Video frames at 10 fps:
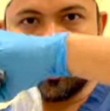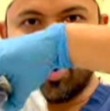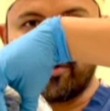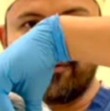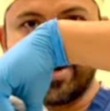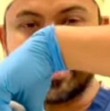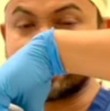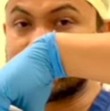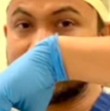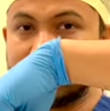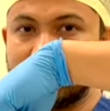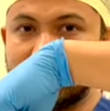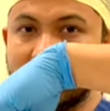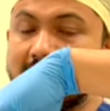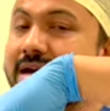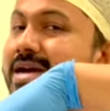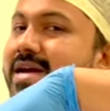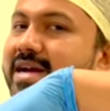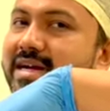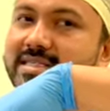or flexed,
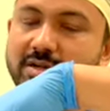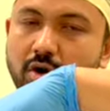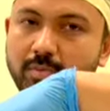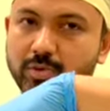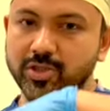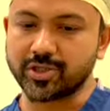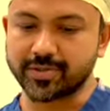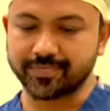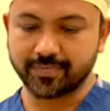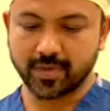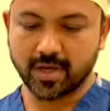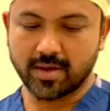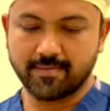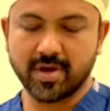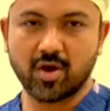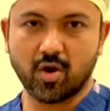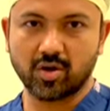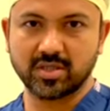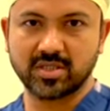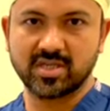it's a wrong position
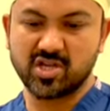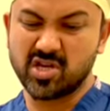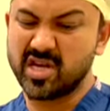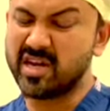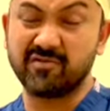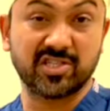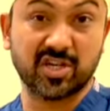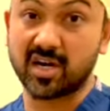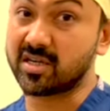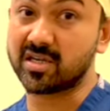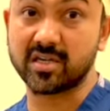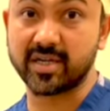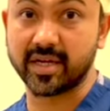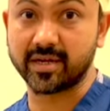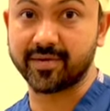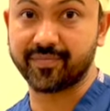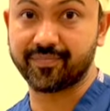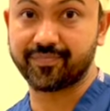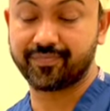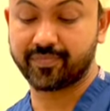because it will start hurting.
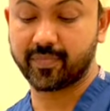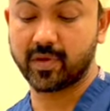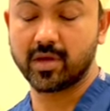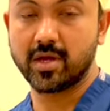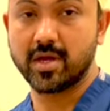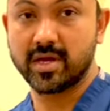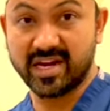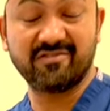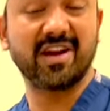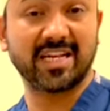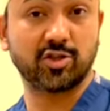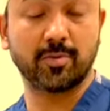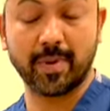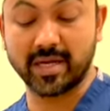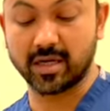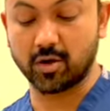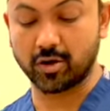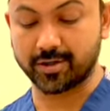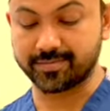It will actually pain a lot.